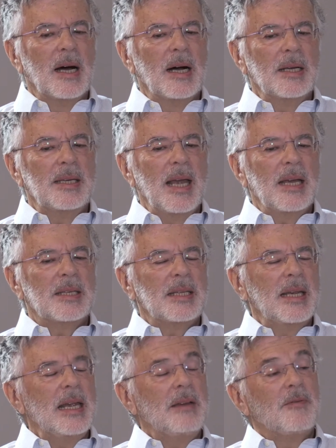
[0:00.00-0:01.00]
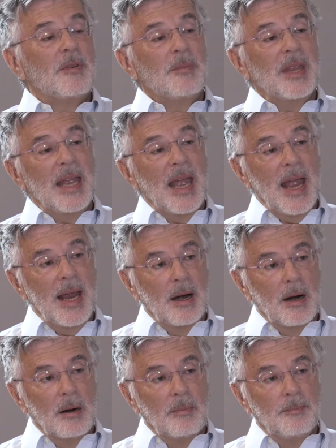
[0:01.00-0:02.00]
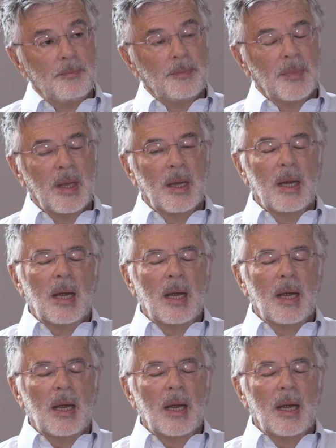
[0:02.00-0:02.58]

takes the heat from the air. Mm-hmm.